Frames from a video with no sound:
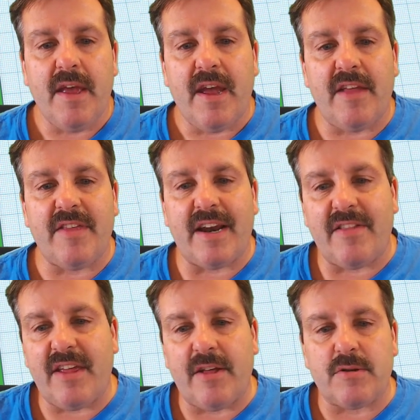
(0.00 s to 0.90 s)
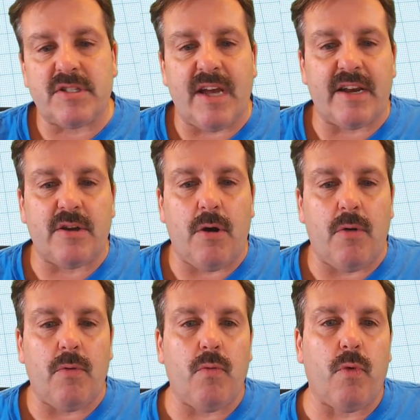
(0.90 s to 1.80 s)
and then on the other side
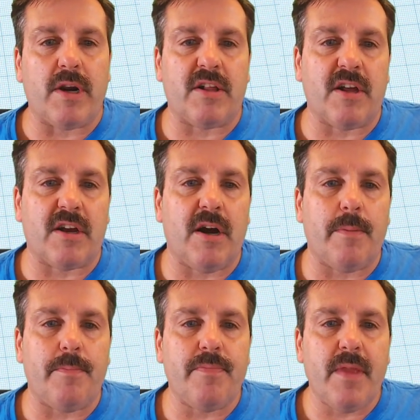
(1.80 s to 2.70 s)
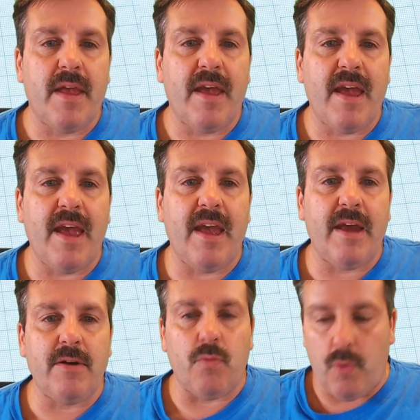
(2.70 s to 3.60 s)
go one click up
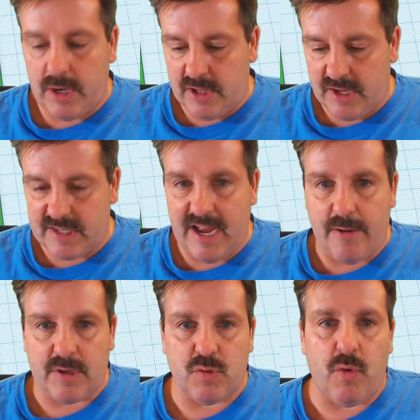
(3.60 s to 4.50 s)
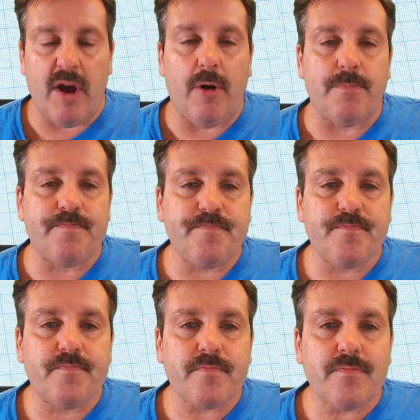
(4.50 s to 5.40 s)
and one click down as well.
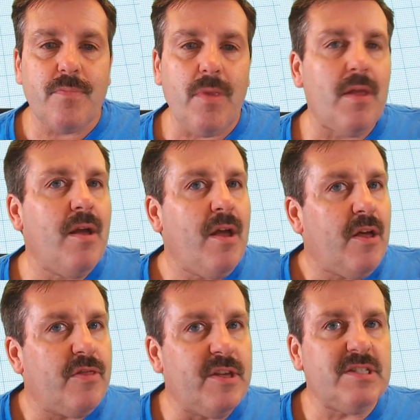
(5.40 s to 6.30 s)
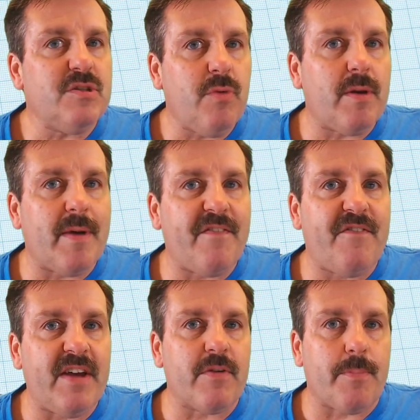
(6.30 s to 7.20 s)
This is one of my
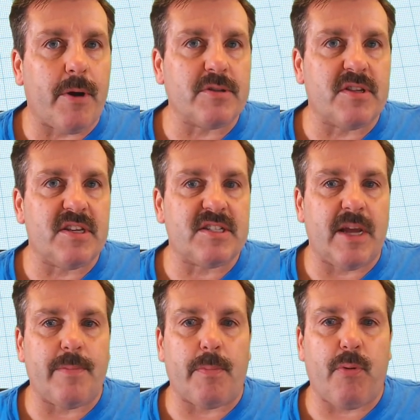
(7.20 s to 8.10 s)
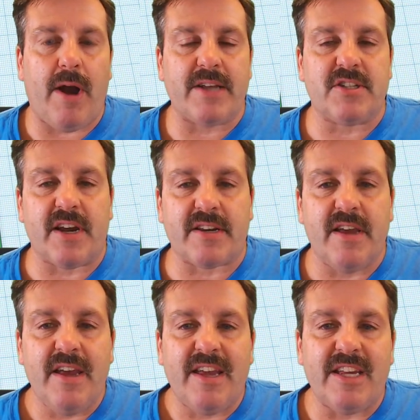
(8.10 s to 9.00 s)
favorite parts of this type of project,
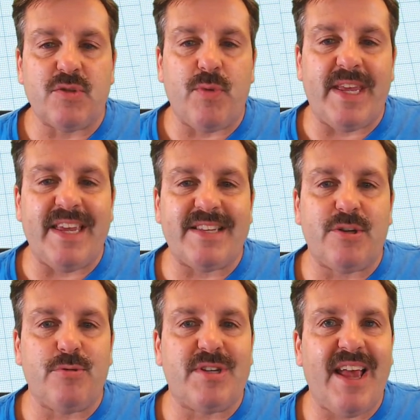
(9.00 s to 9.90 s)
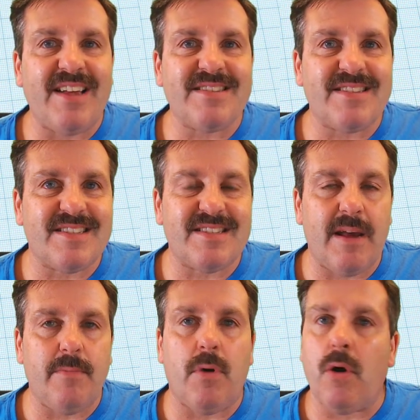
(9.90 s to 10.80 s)
is we get to test
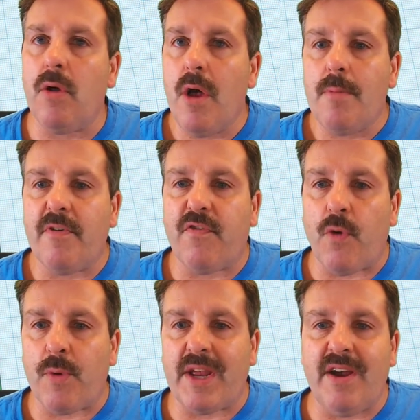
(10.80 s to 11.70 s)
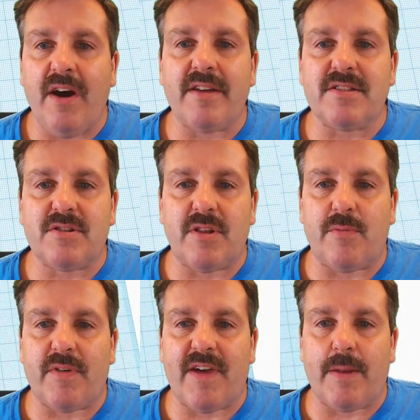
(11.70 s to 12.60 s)
assemble before we cut, so
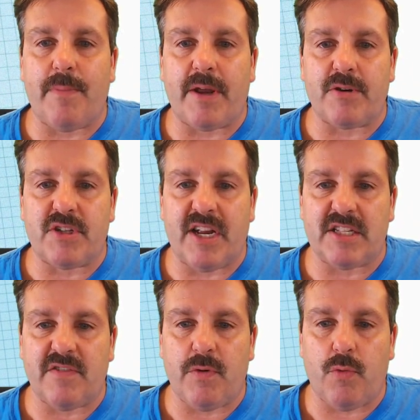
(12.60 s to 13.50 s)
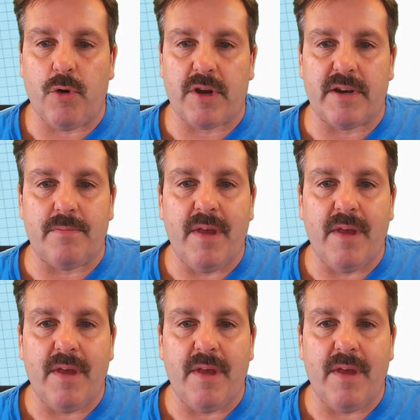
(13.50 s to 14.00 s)
then we've got a better chance of it working.